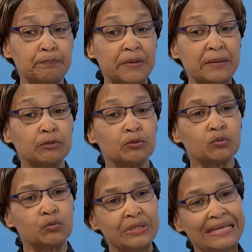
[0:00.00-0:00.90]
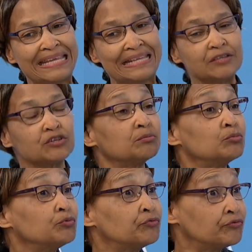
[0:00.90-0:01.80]
people who need to
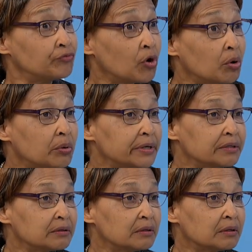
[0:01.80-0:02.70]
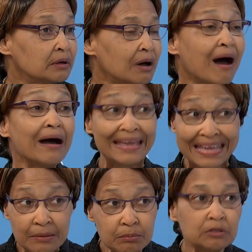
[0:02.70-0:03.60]
move forward are
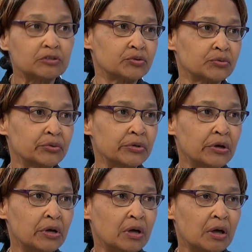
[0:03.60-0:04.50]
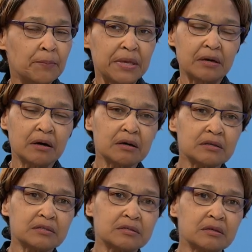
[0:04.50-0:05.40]
able to,
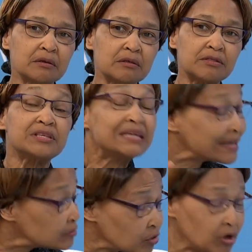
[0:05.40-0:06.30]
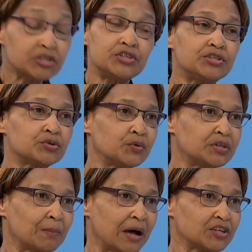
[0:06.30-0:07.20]
because the technology is going
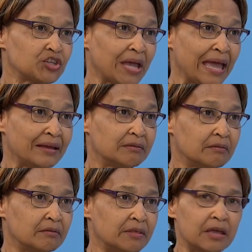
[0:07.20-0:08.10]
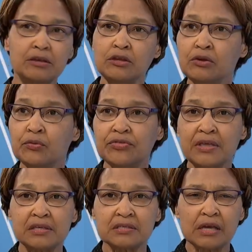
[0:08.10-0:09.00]
to march ahead. There are new
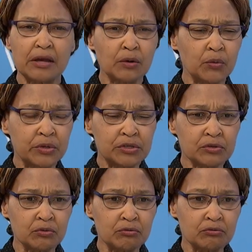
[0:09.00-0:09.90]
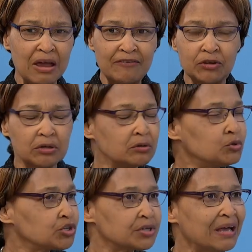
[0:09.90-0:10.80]
things that are going to
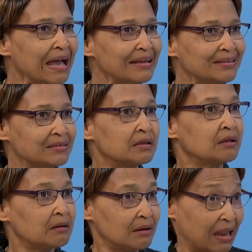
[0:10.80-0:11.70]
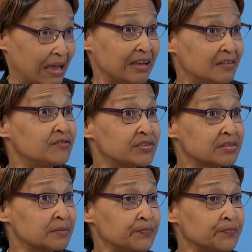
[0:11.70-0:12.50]
revolutionize lives